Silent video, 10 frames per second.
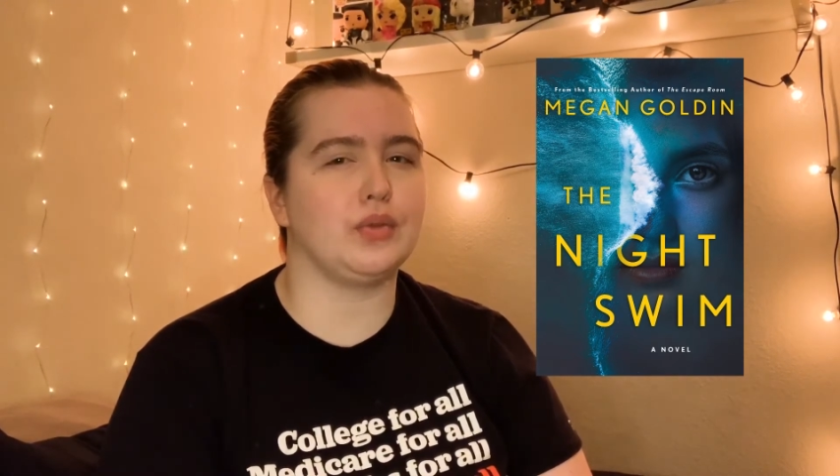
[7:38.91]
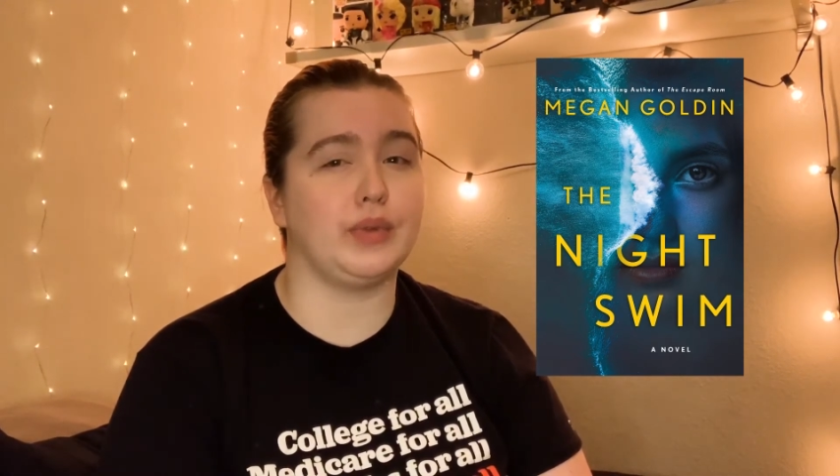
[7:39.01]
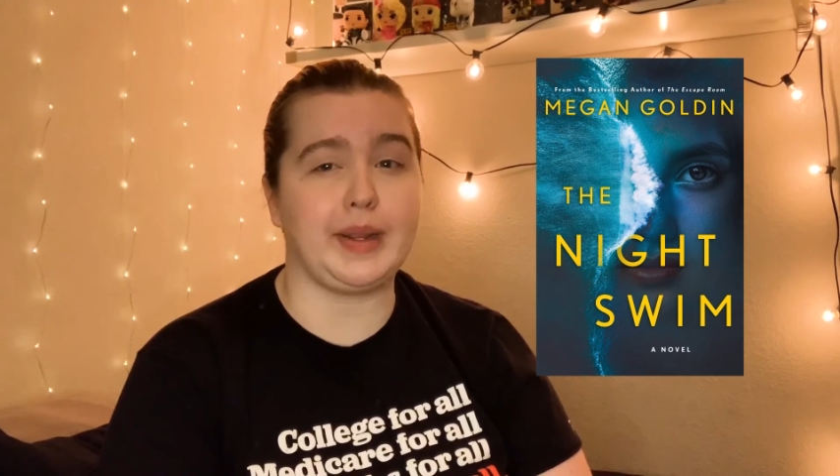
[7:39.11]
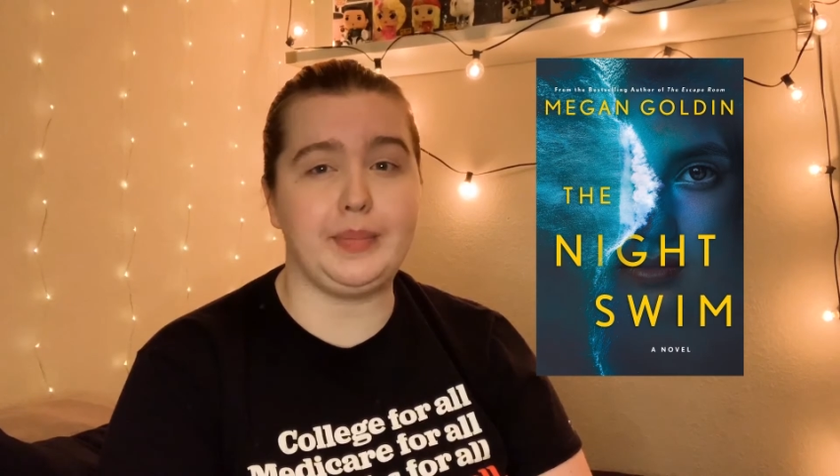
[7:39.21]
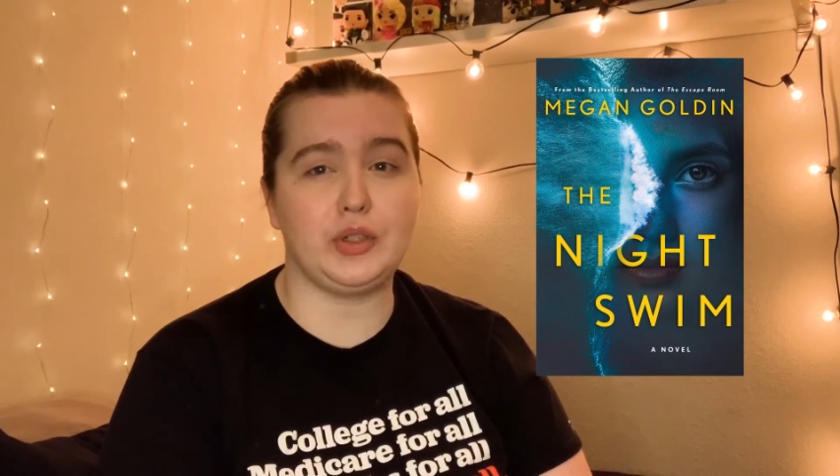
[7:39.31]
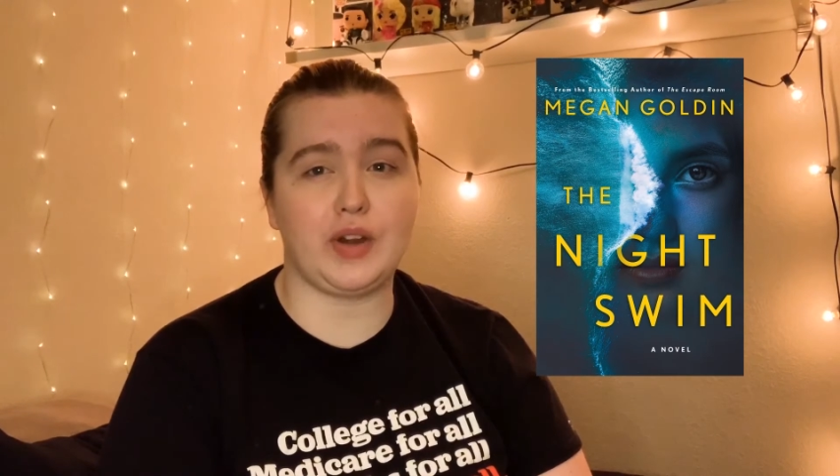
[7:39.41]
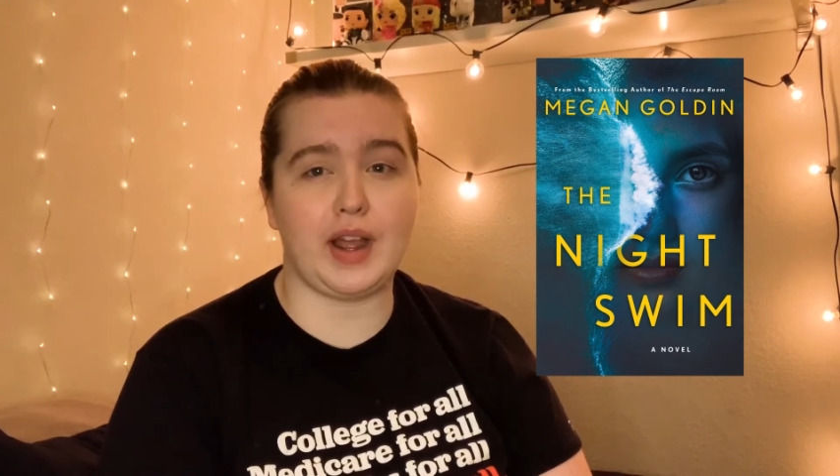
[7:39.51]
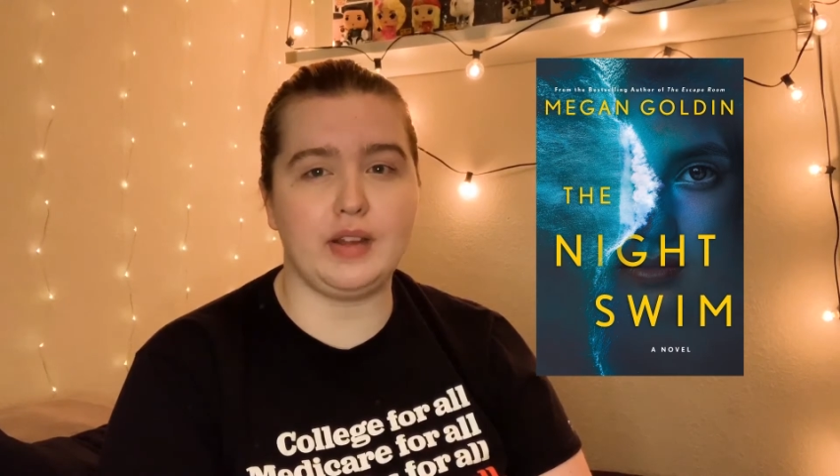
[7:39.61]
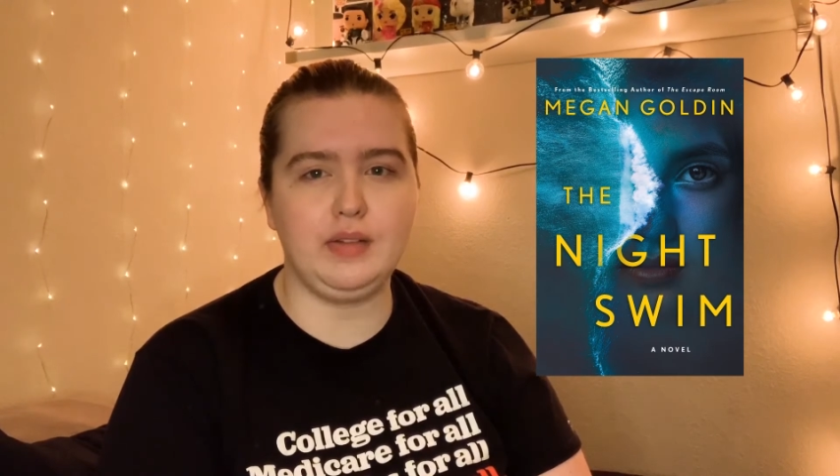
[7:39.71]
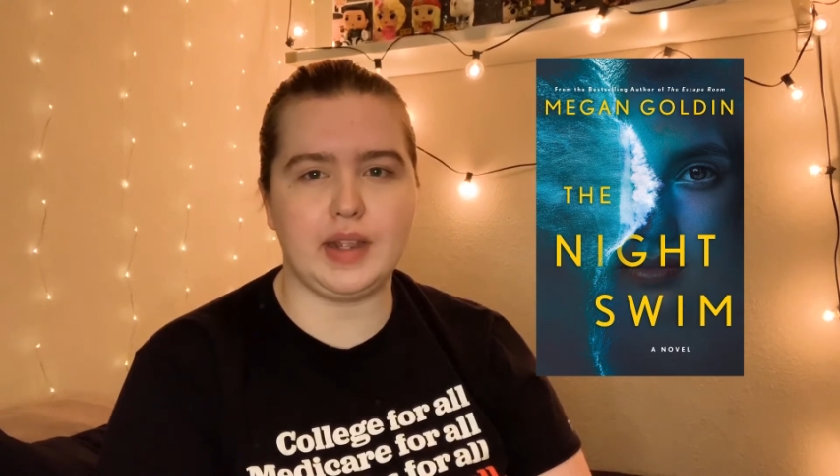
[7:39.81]
rape
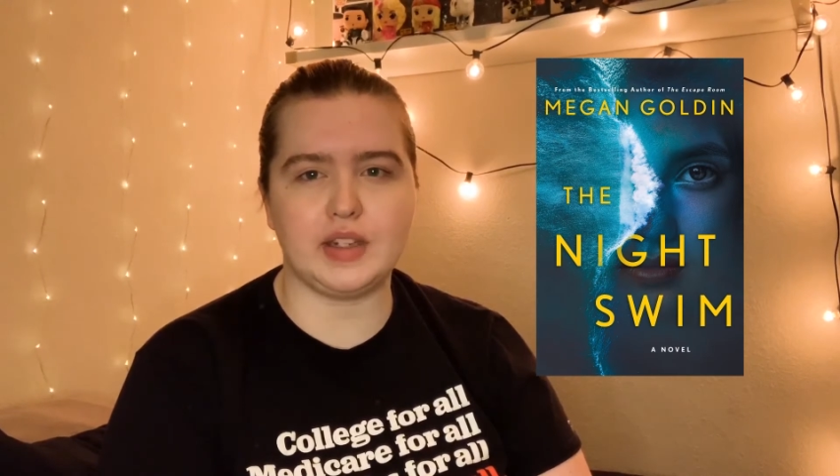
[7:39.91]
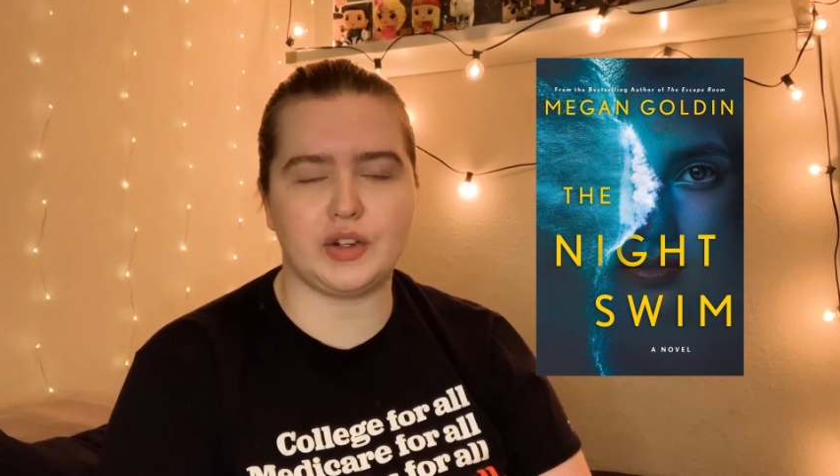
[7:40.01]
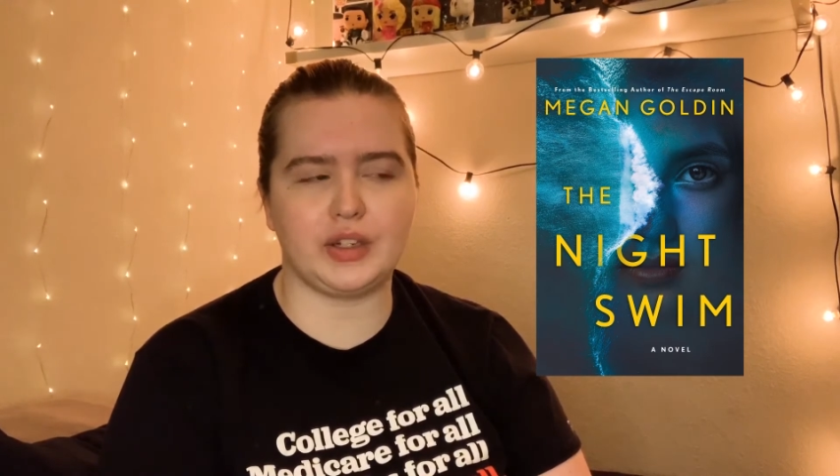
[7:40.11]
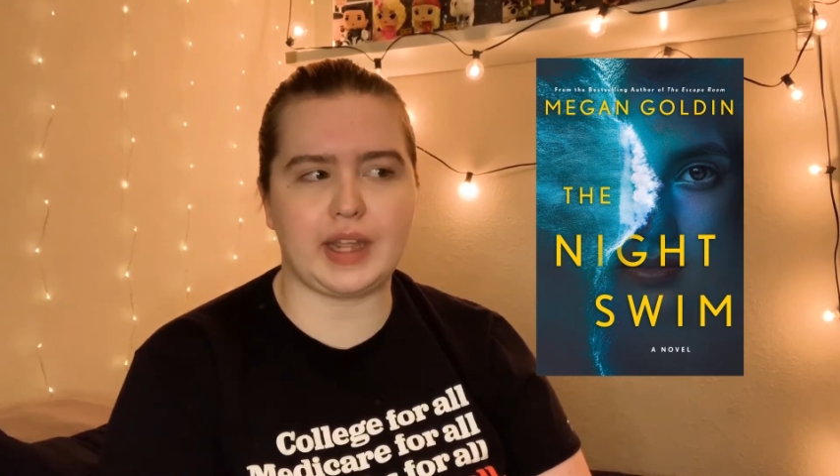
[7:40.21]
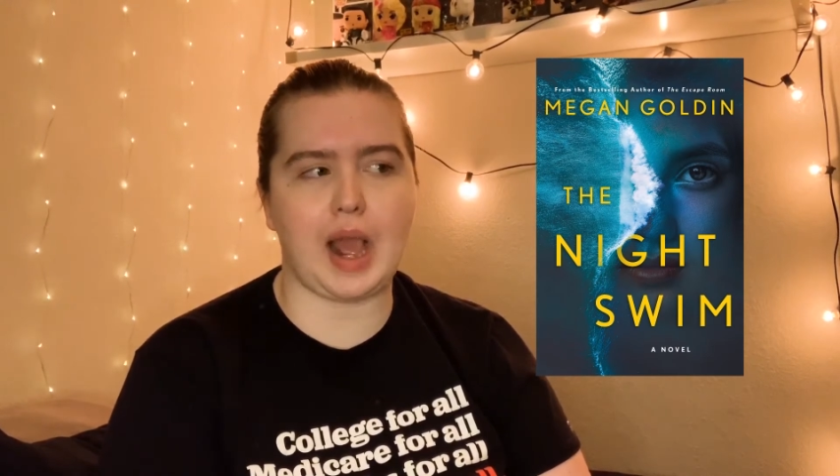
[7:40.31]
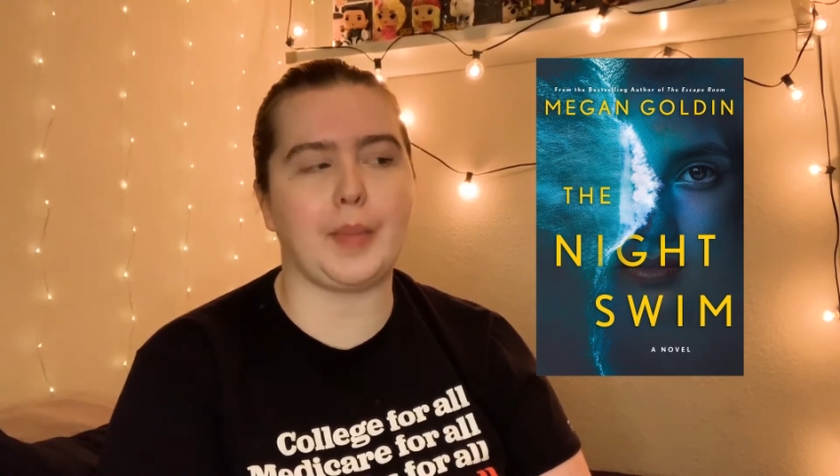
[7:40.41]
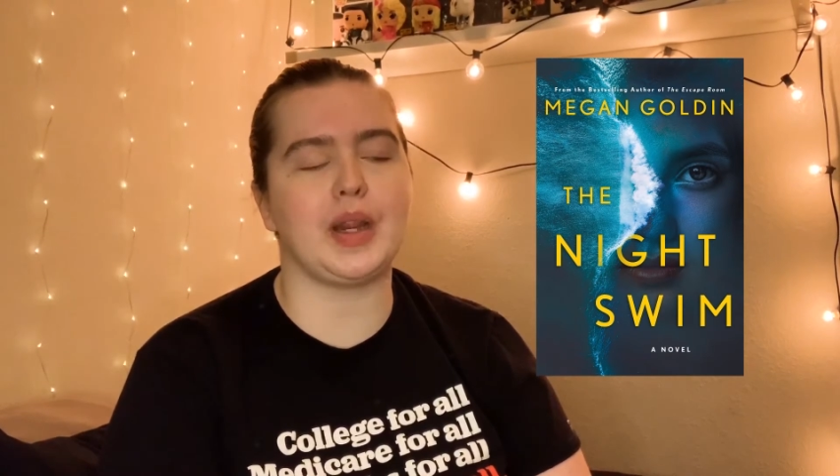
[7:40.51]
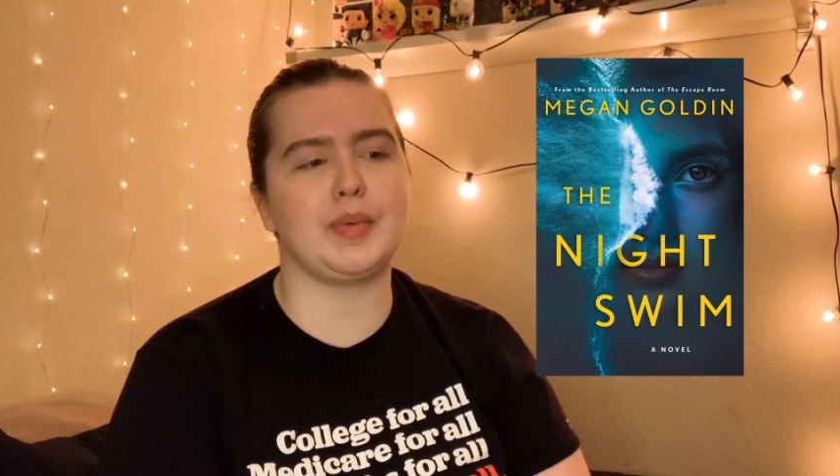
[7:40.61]
trial that is currently happening,